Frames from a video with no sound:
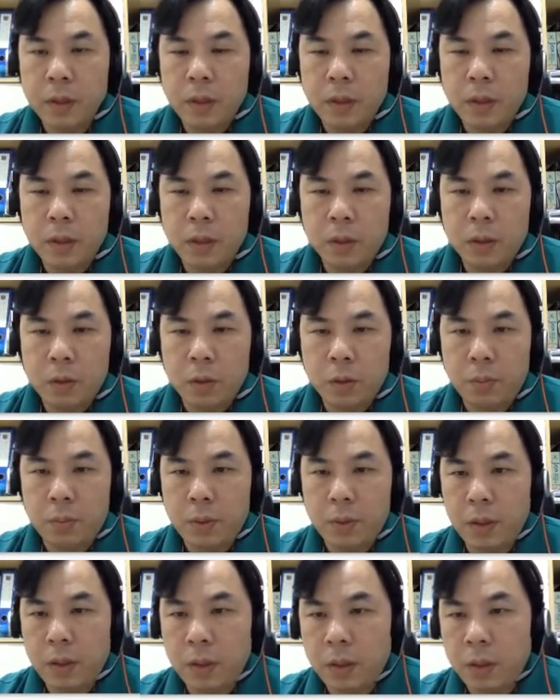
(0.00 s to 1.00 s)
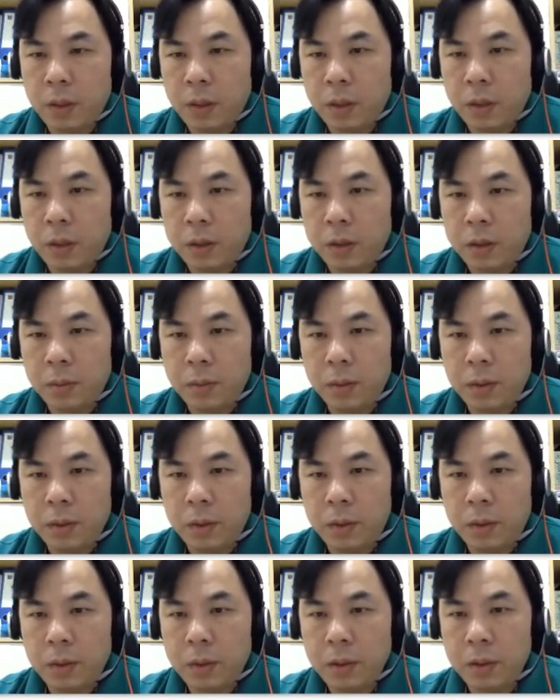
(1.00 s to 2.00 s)
it could be something
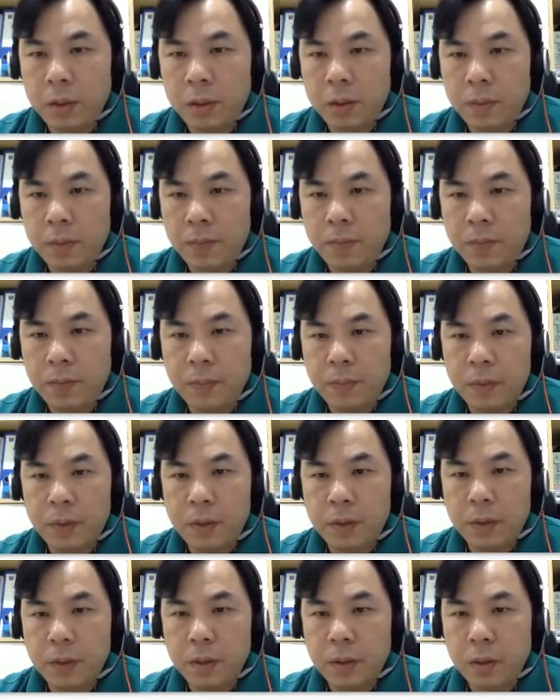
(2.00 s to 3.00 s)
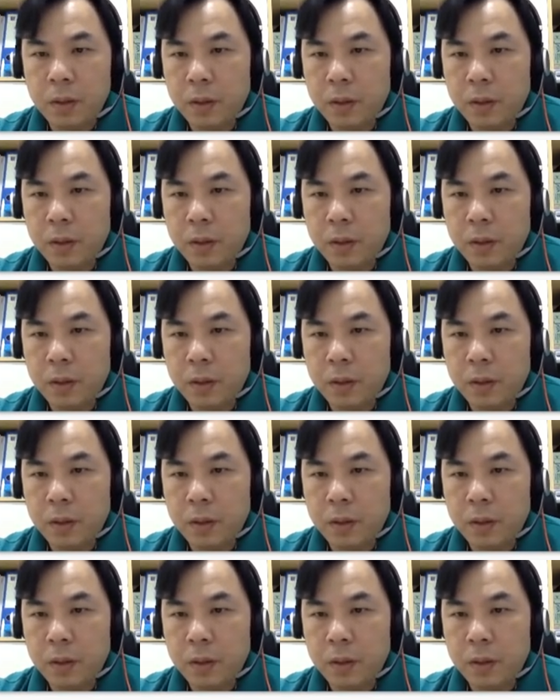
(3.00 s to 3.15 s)
like this. Okay,